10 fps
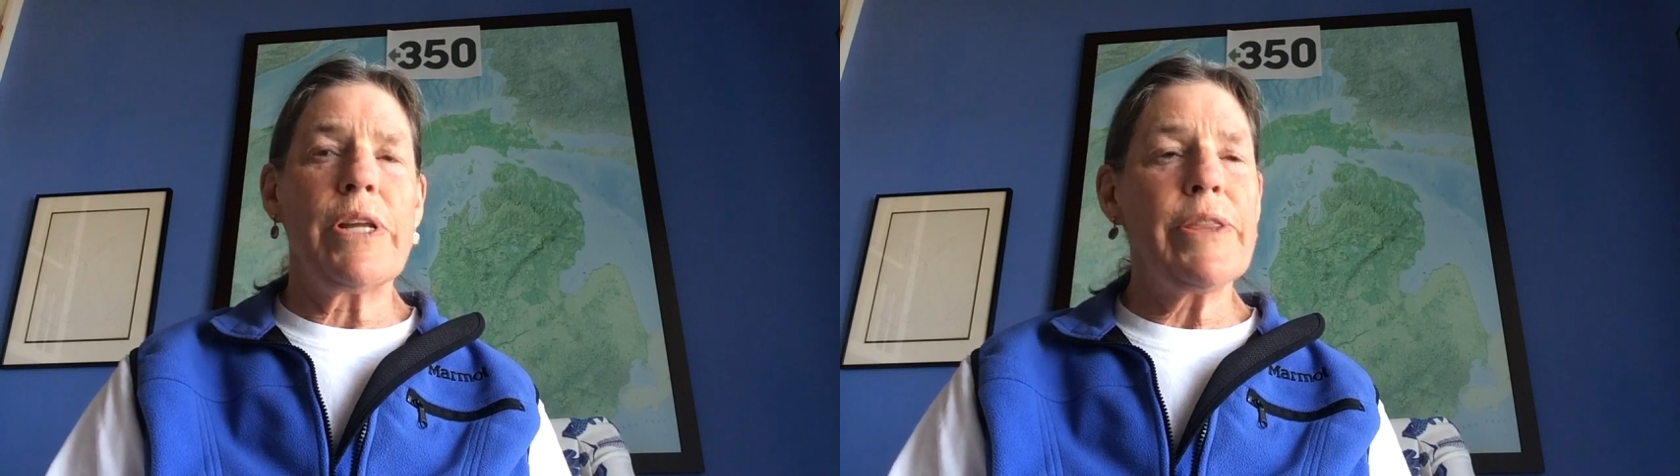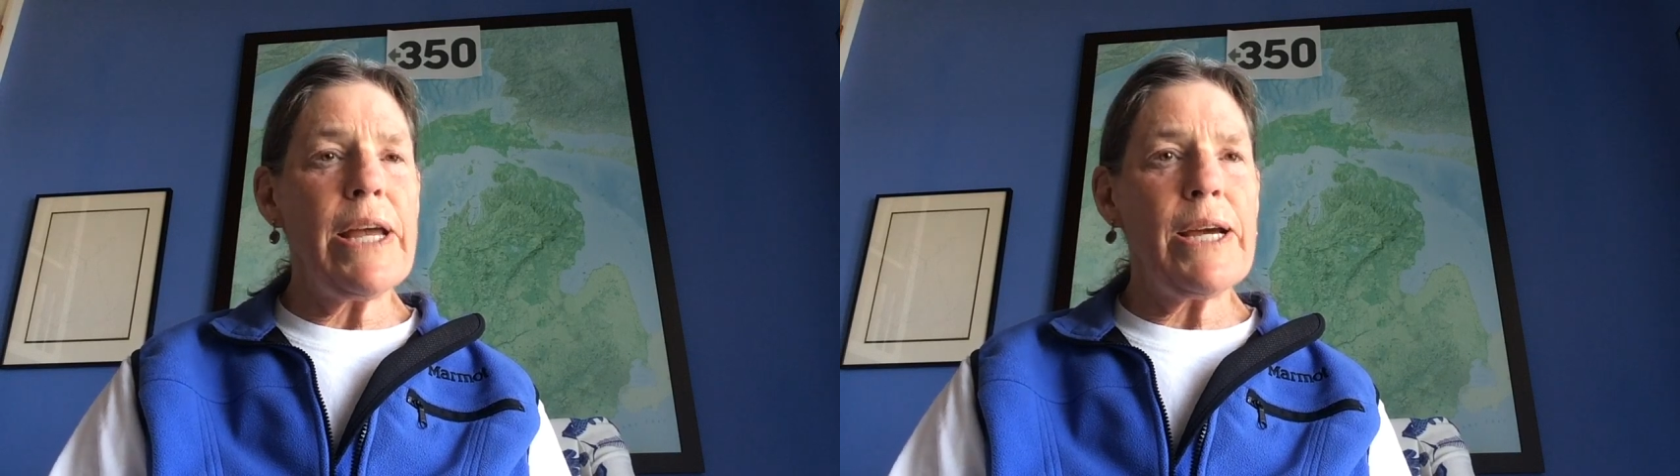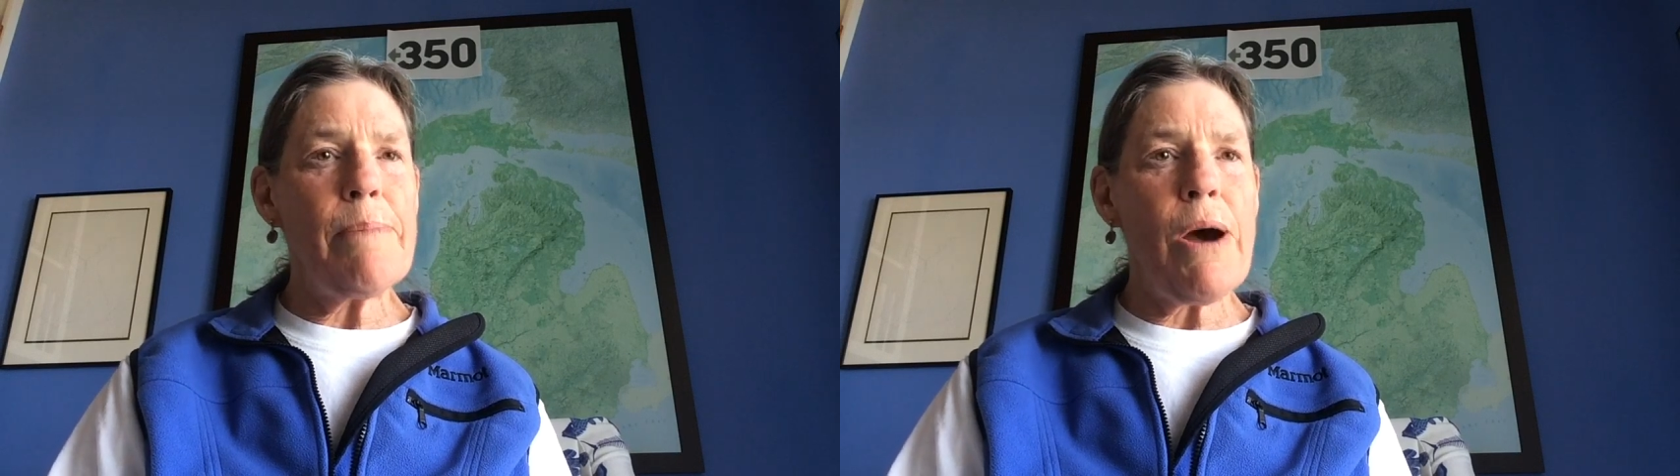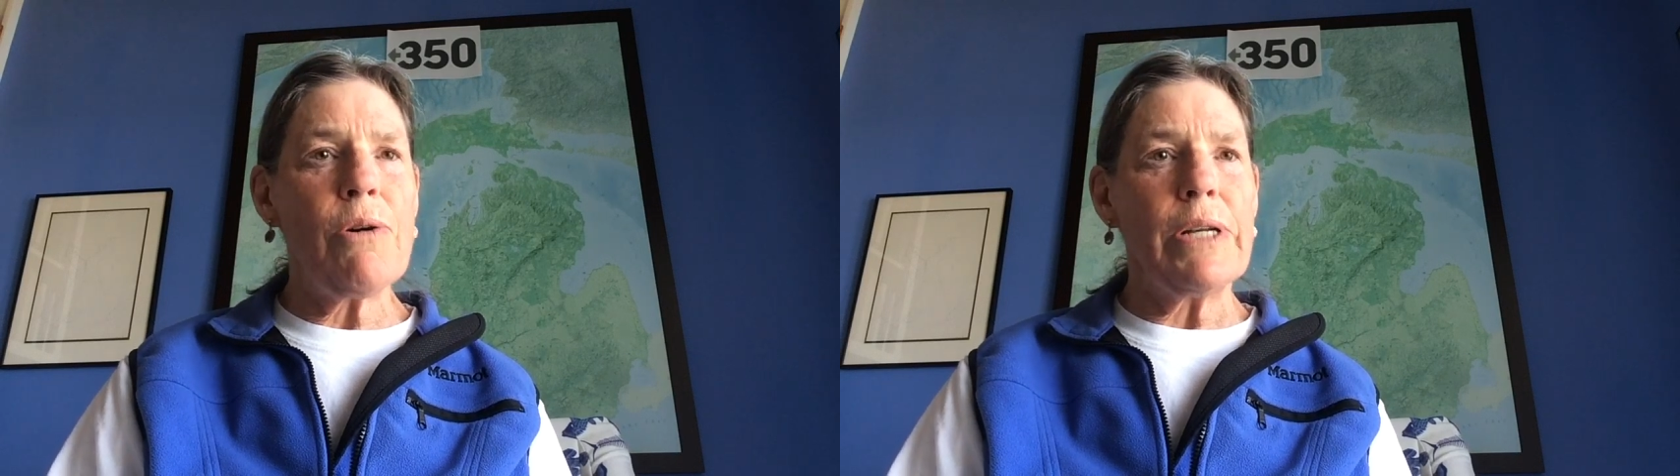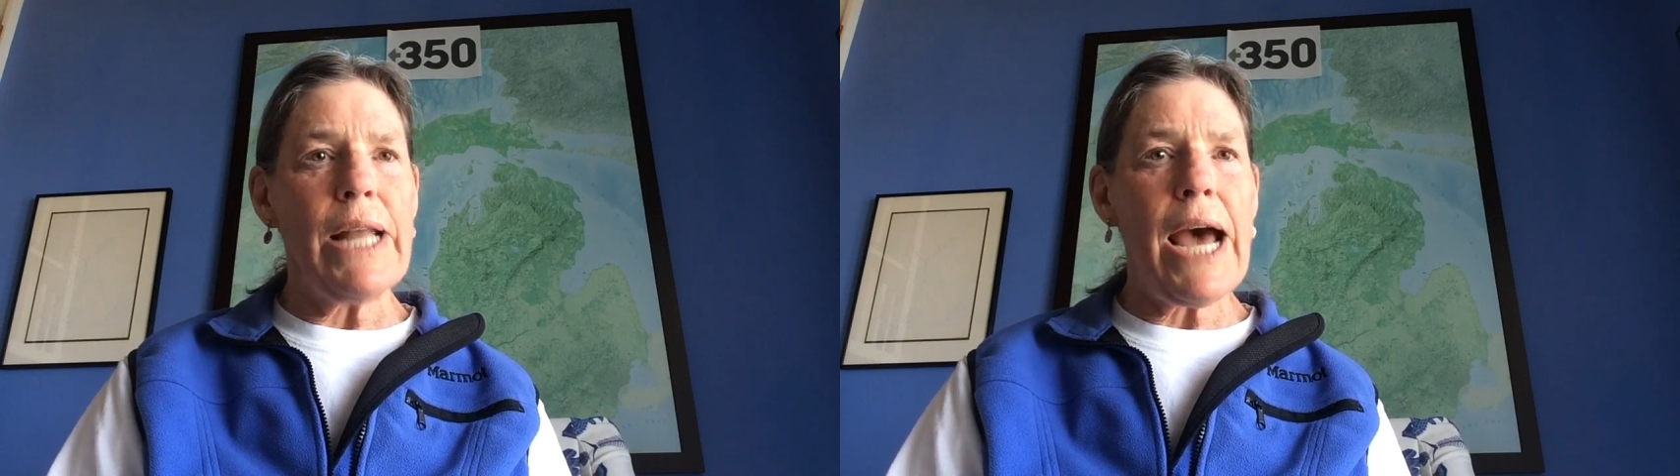think
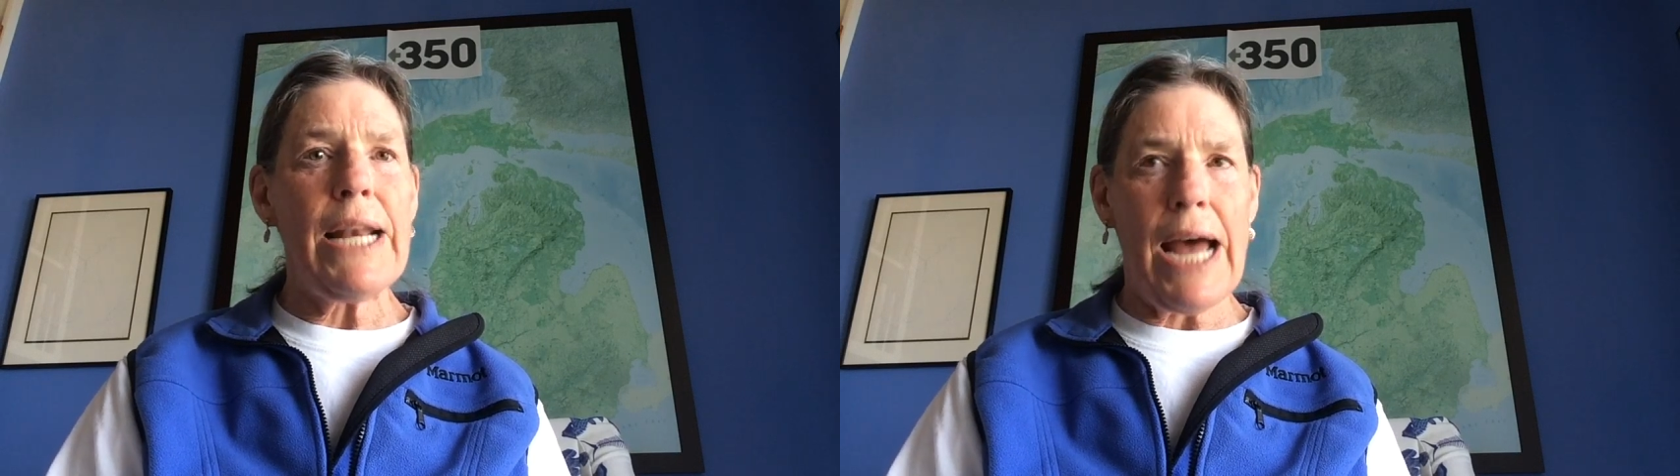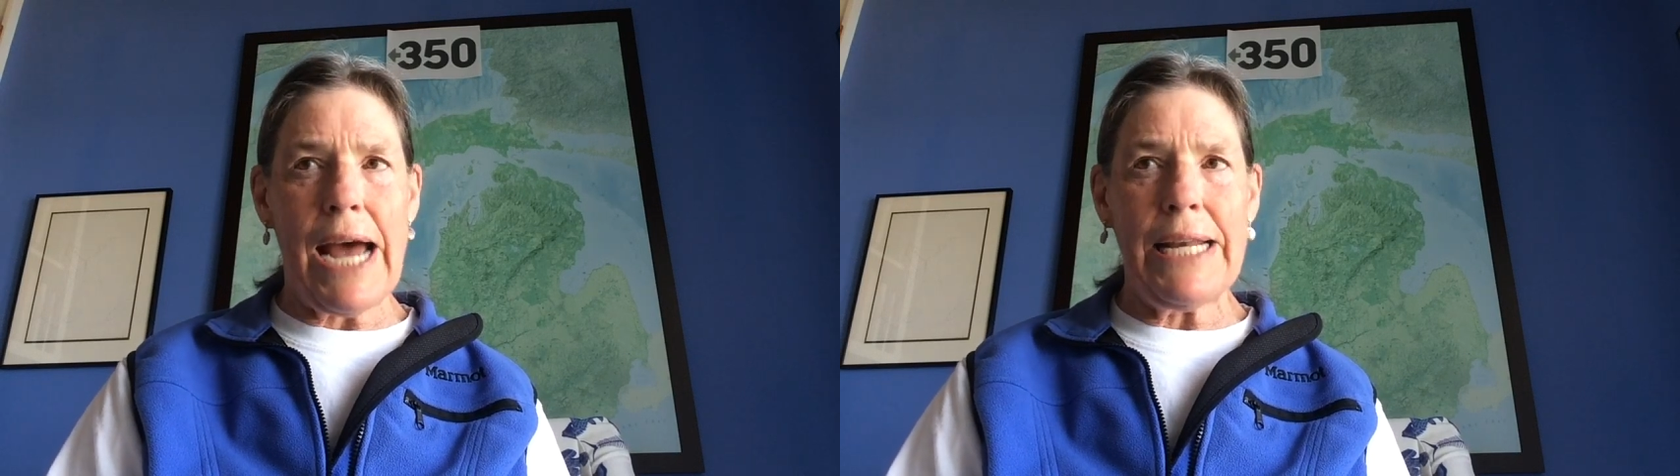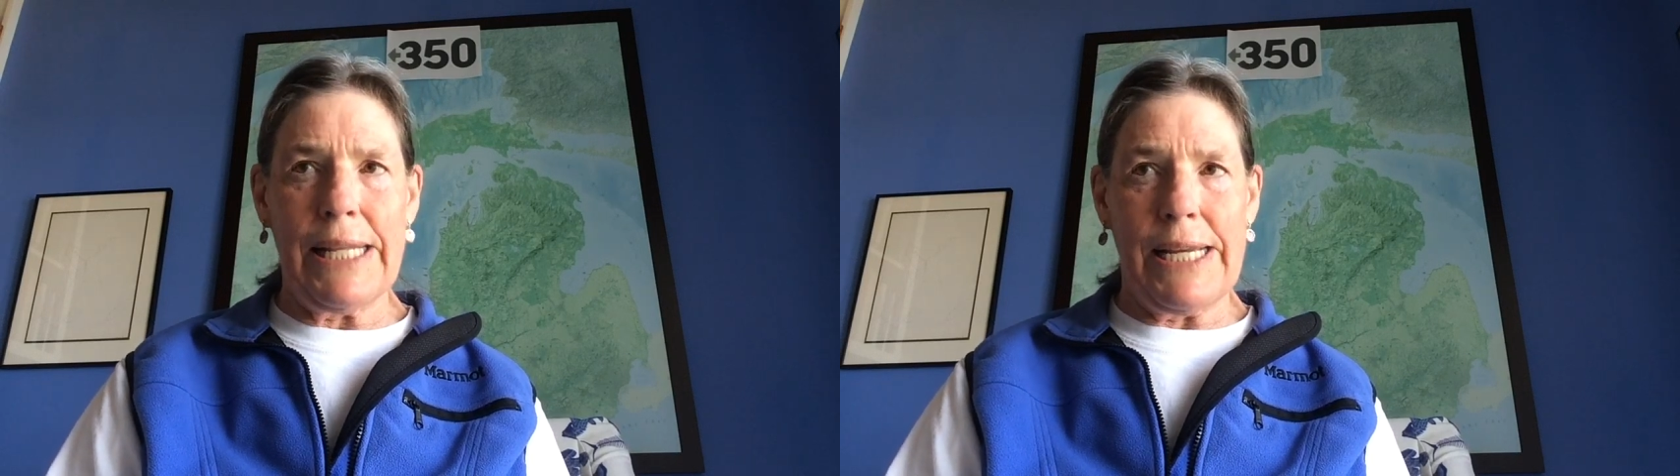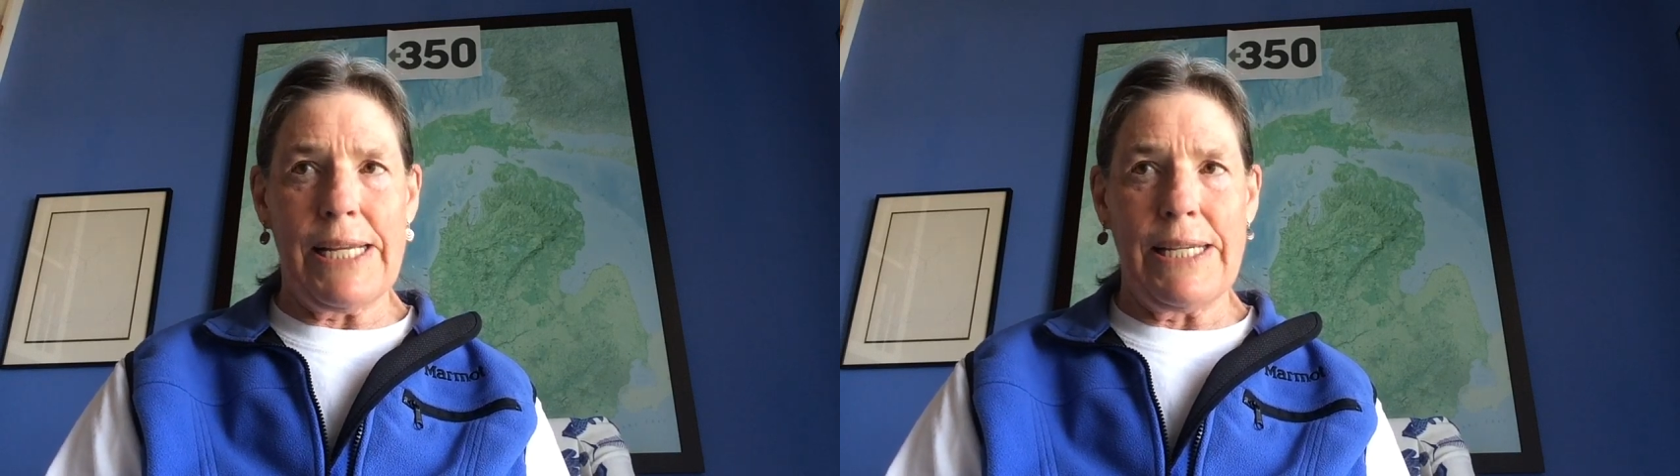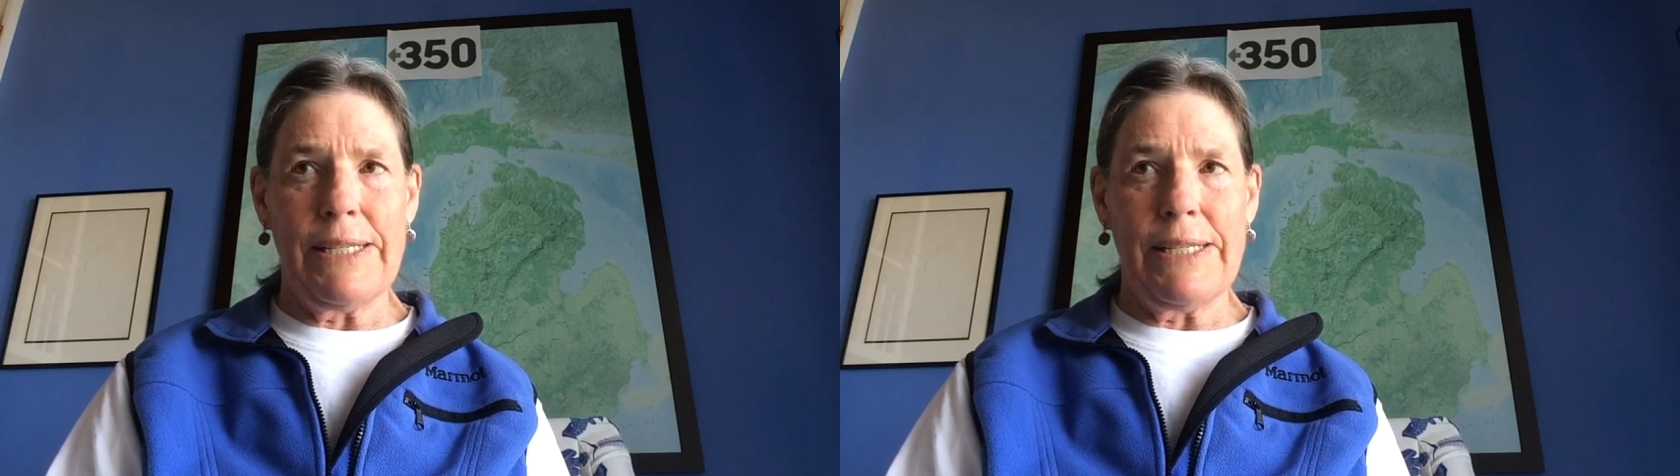about not idling,